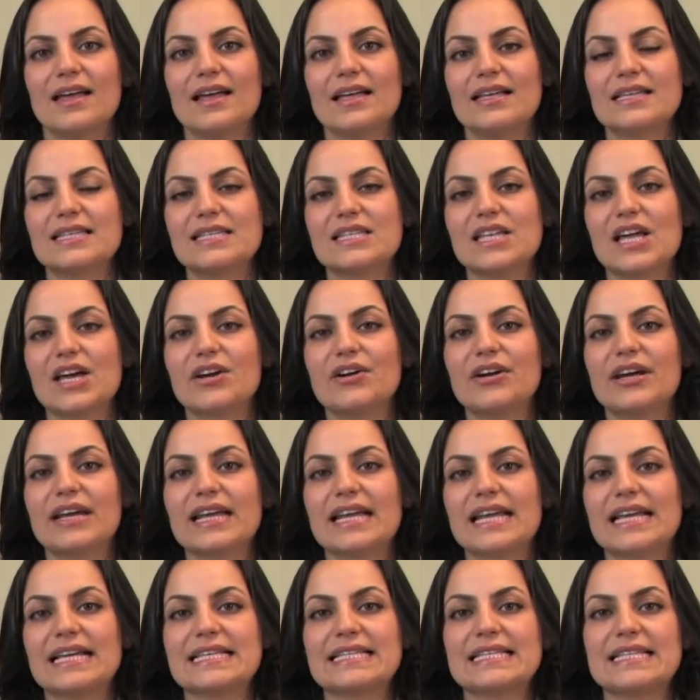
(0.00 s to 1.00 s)

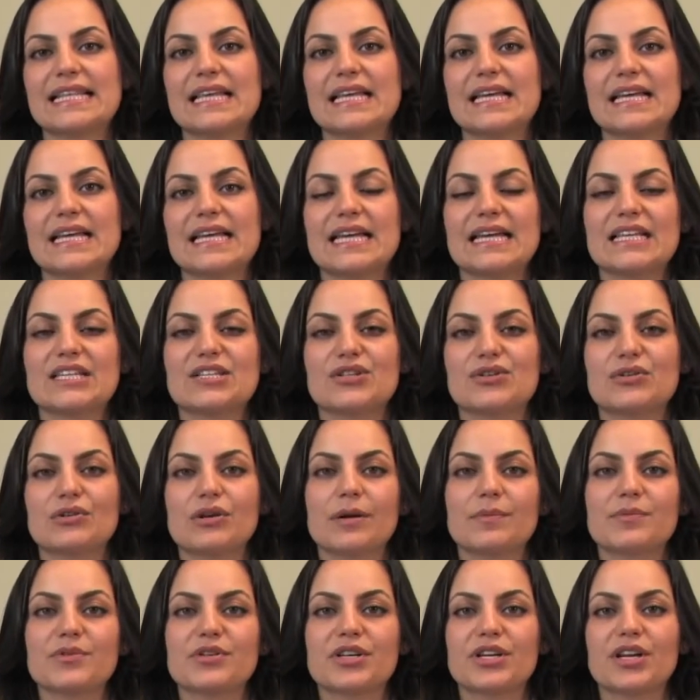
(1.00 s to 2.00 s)
Stuttering is the
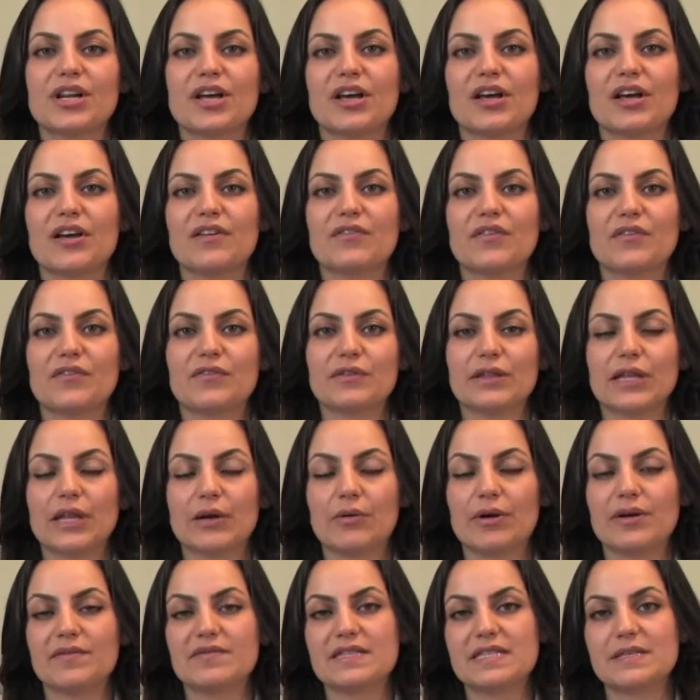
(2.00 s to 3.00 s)
interruption of
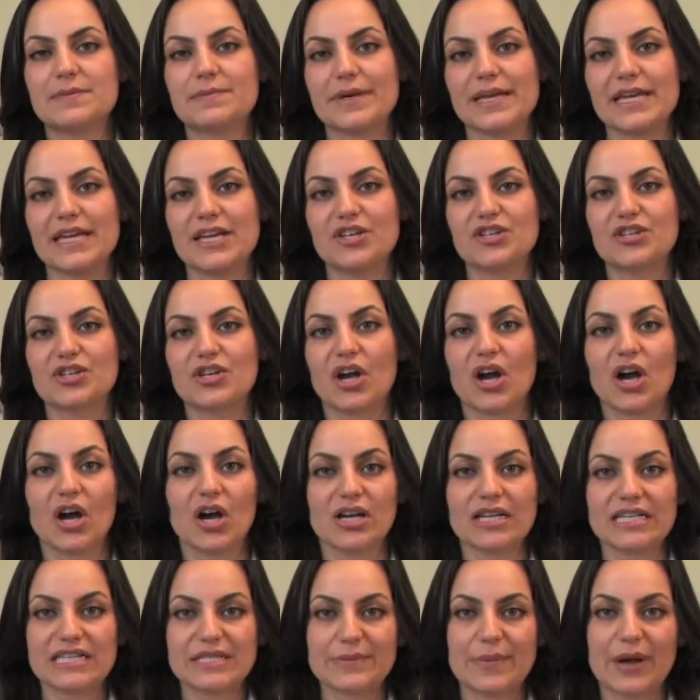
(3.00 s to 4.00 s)
flow of speech
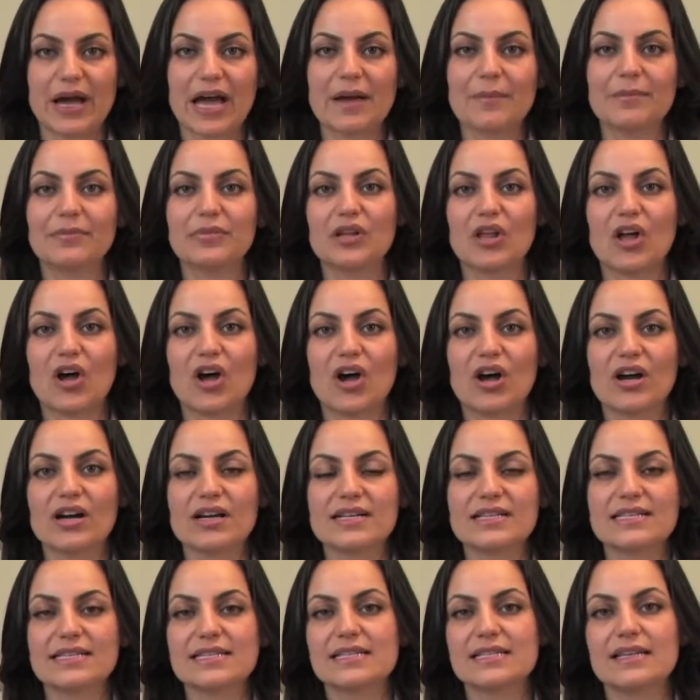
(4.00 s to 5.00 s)
caused by
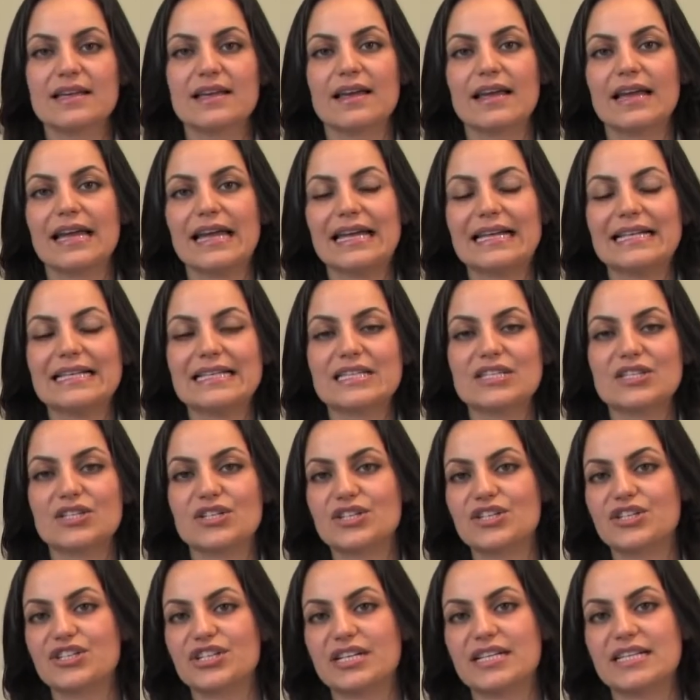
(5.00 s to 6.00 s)
blocks,
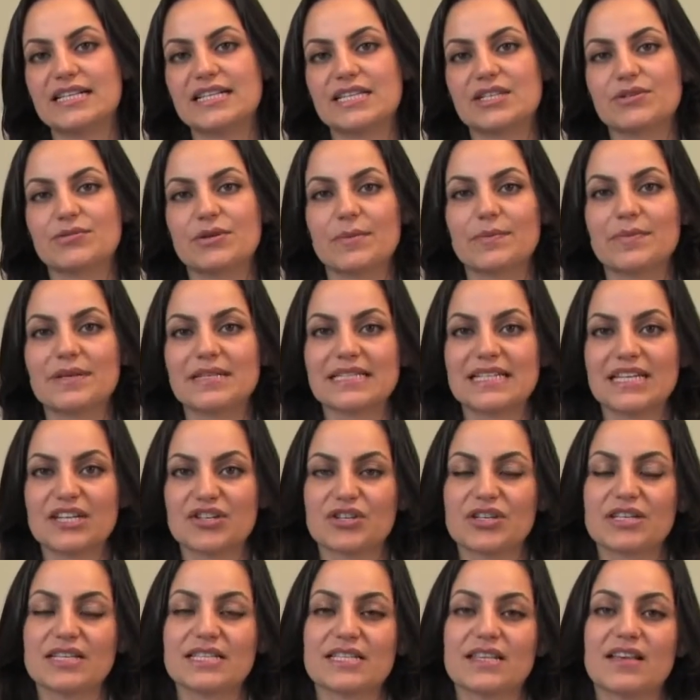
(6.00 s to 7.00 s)
insertions,
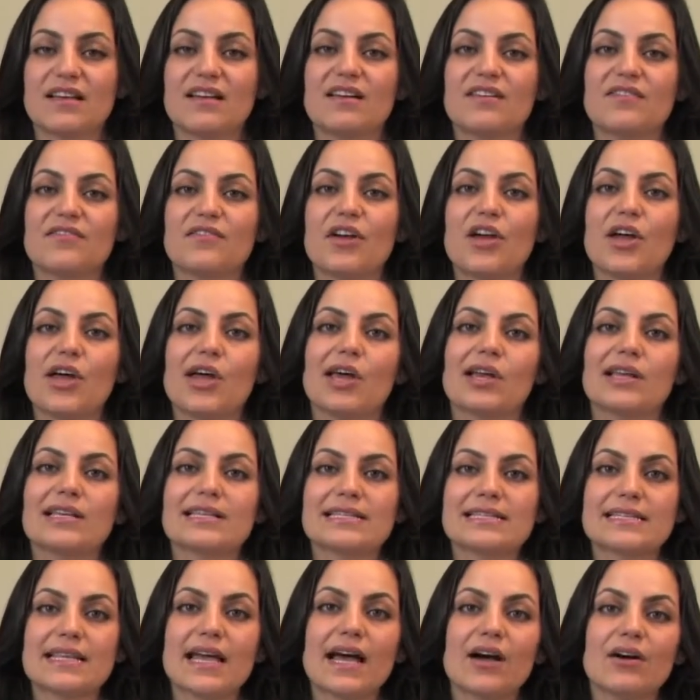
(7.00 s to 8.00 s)
repetitions of
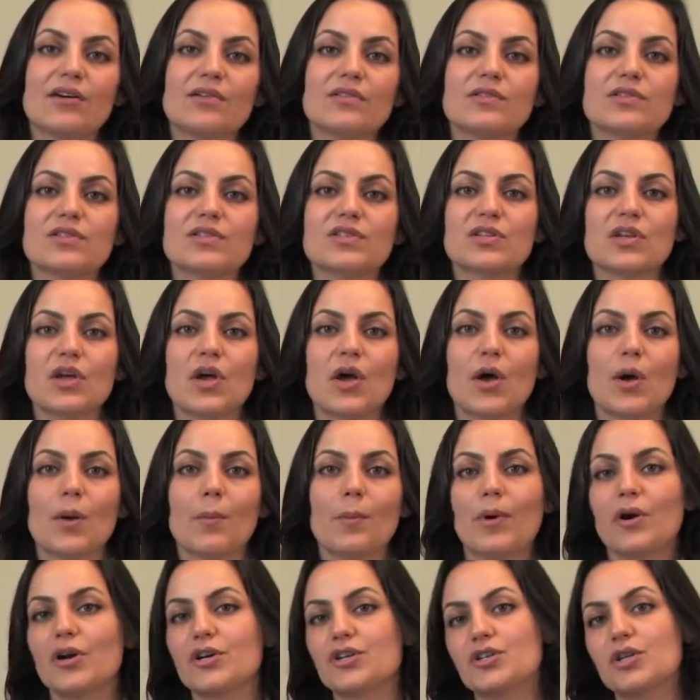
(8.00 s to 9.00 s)
sounds,
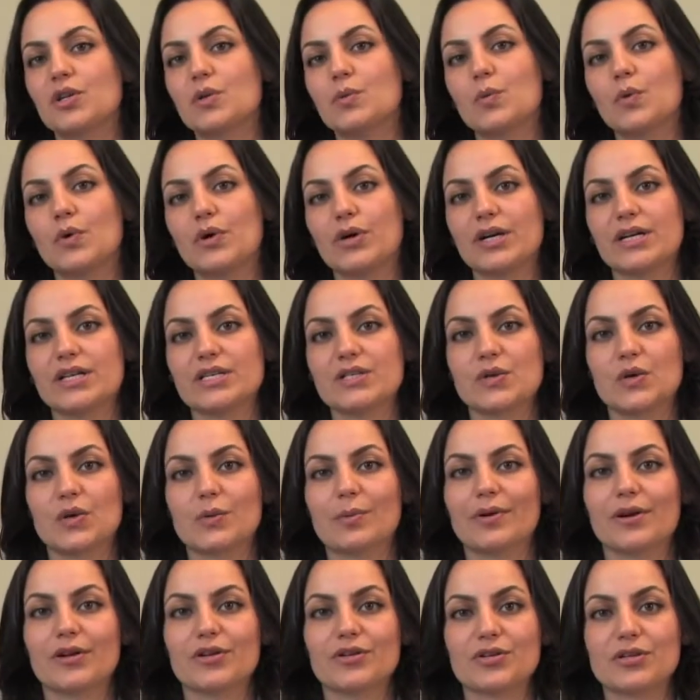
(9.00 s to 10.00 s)
partial words, or
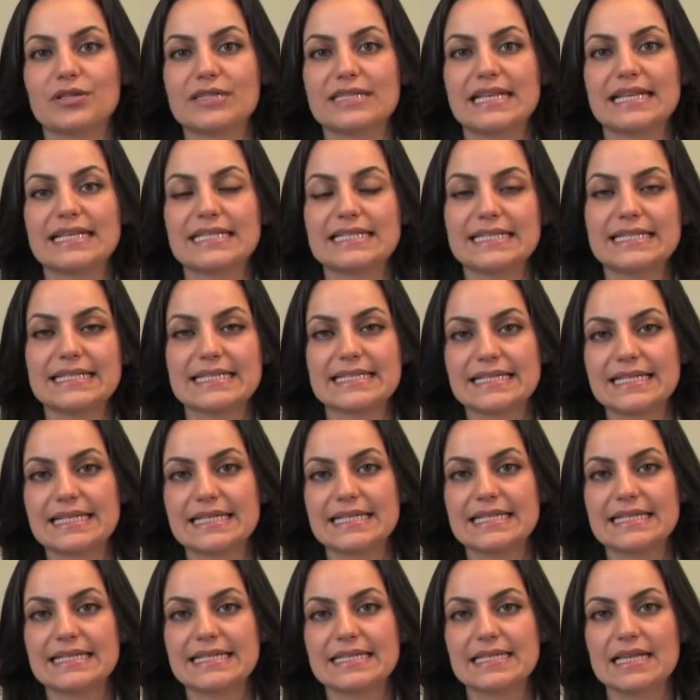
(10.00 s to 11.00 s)
partial
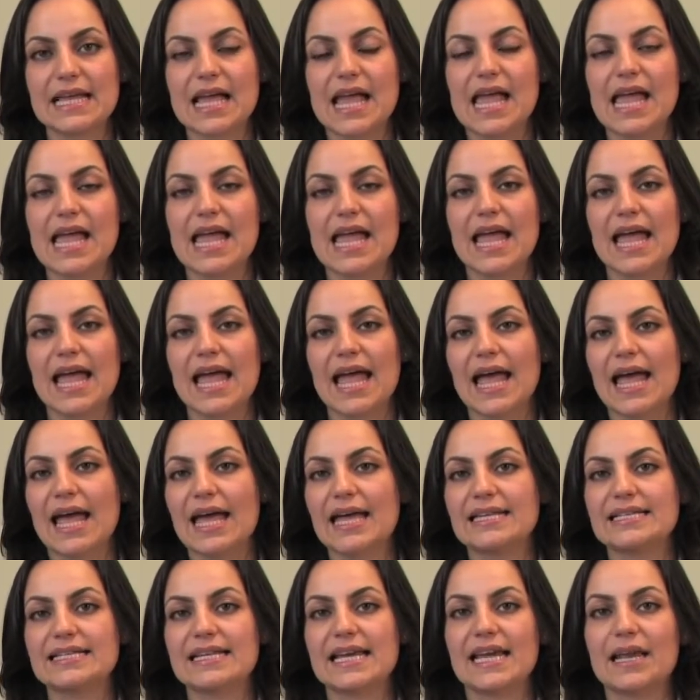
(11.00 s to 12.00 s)
sentences,
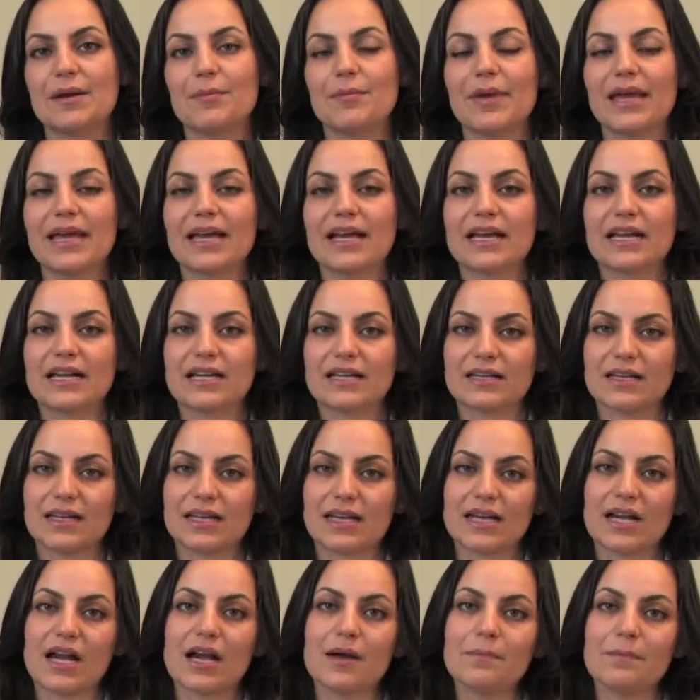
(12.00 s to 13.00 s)
and it may
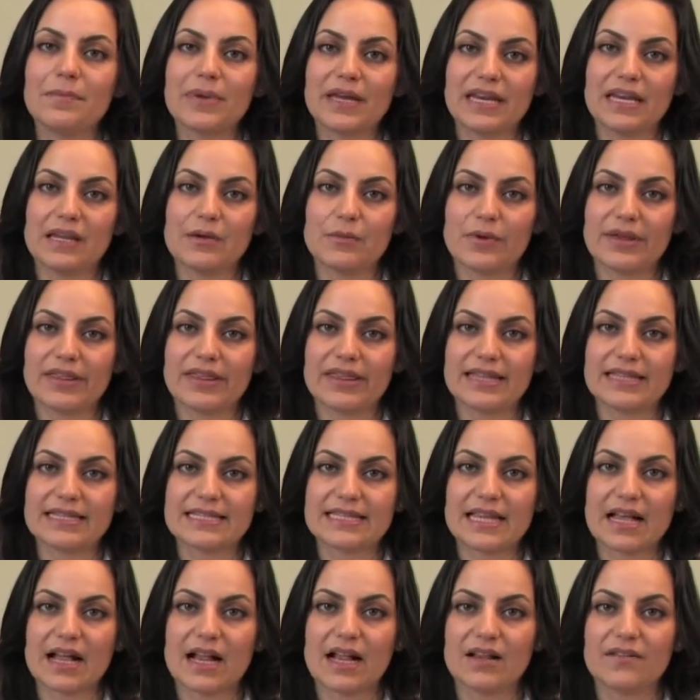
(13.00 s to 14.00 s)
accompany with
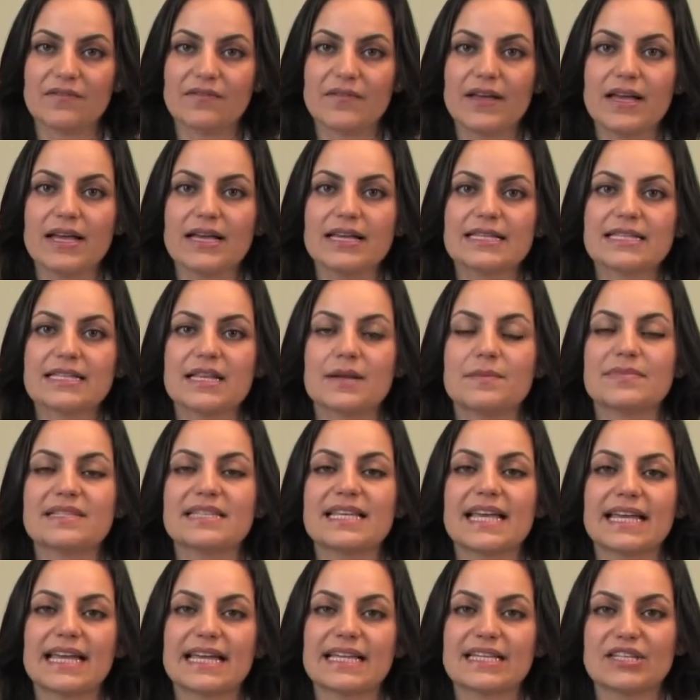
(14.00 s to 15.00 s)
itself some
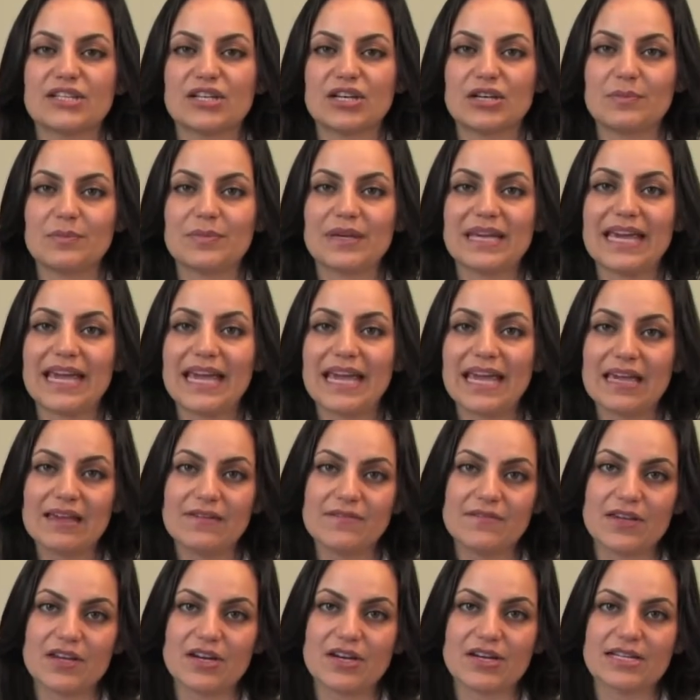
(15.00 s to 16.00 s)
secondary
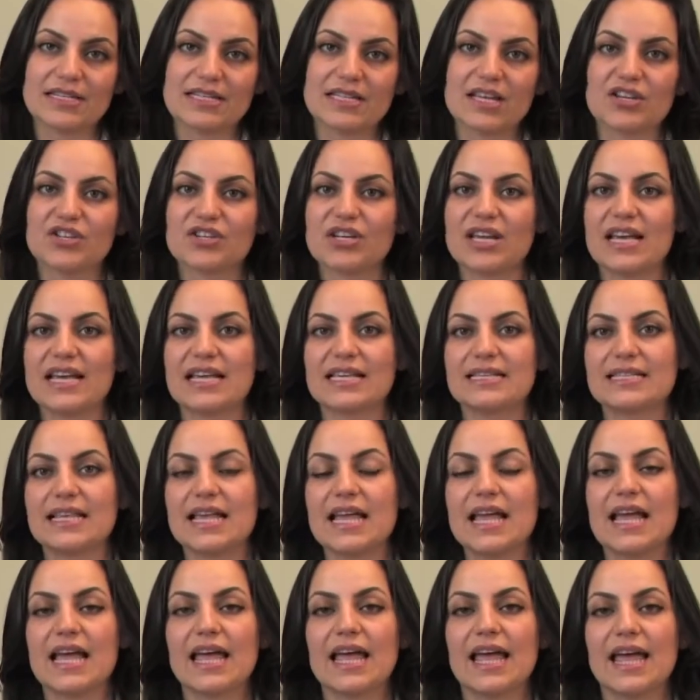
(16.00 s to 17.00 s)
behaviors such as
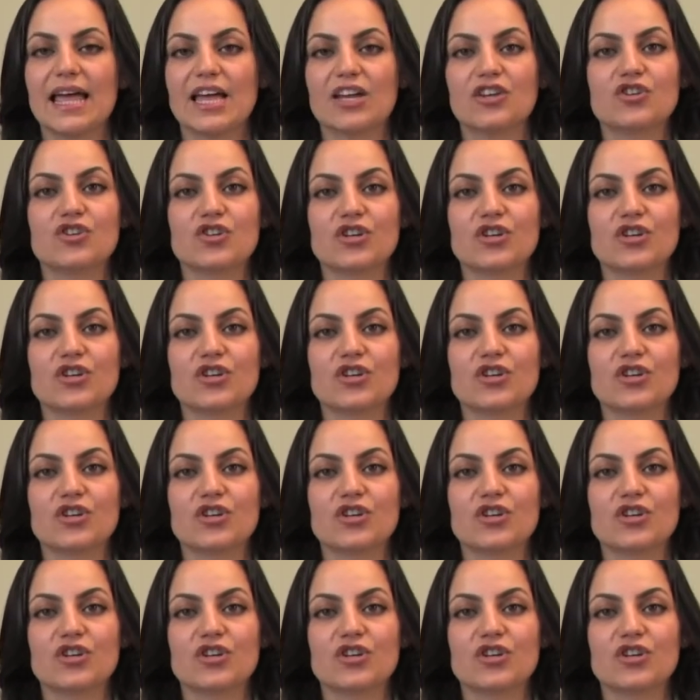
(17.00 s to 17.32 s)
head